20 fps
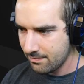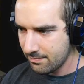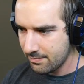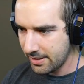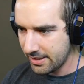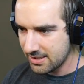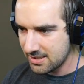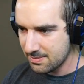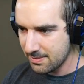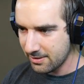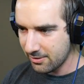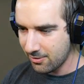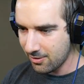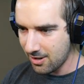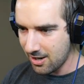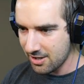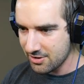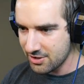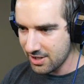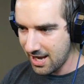Basement,
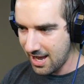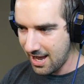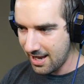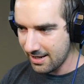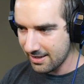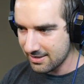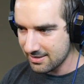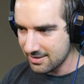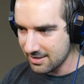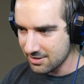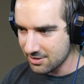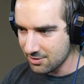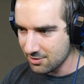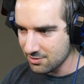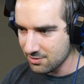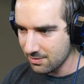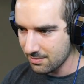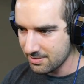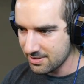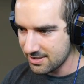garage, attic,
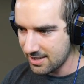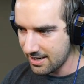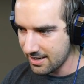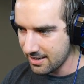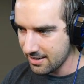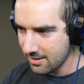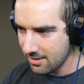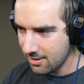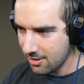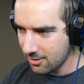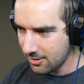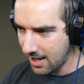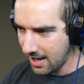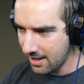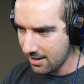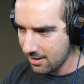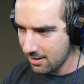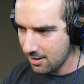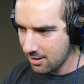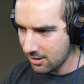sister's room, study.
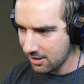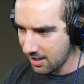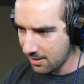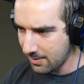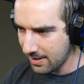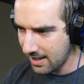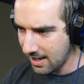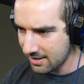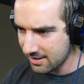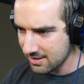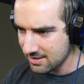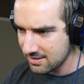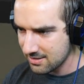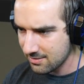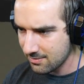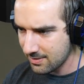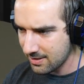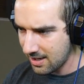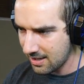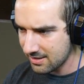Okay, okay, we got this.
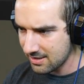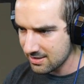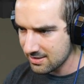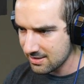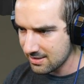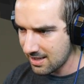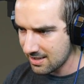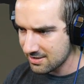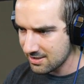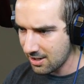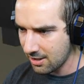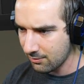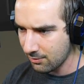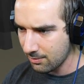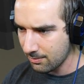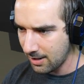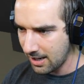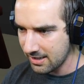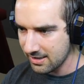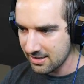We got this. That's not a
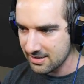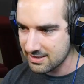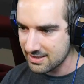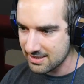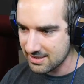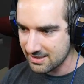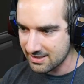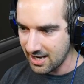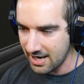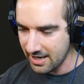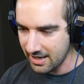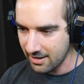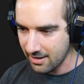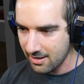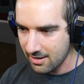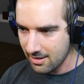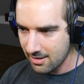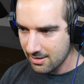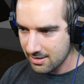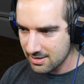room, right? This is a study.
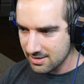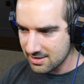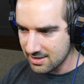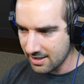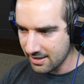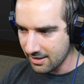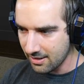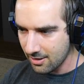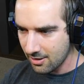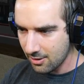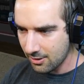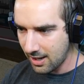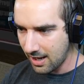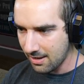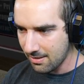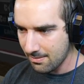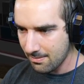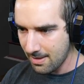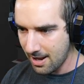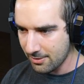This is a study.
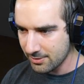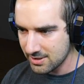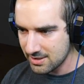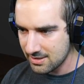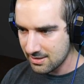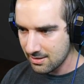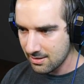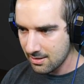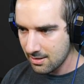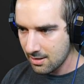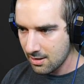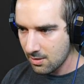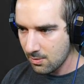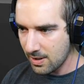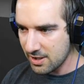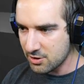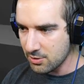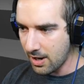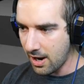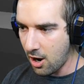Okay, mouse.
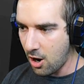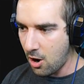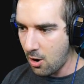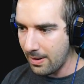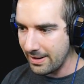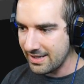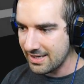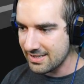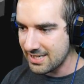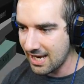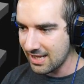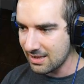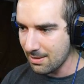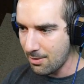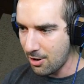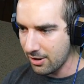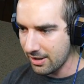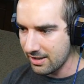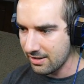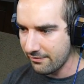Wait, do I? Oh, I need to take
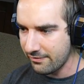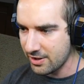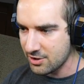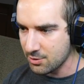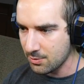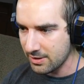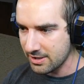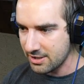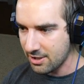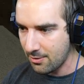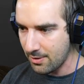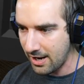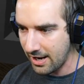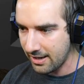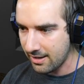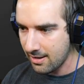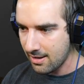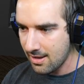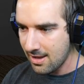them all individually, don't I?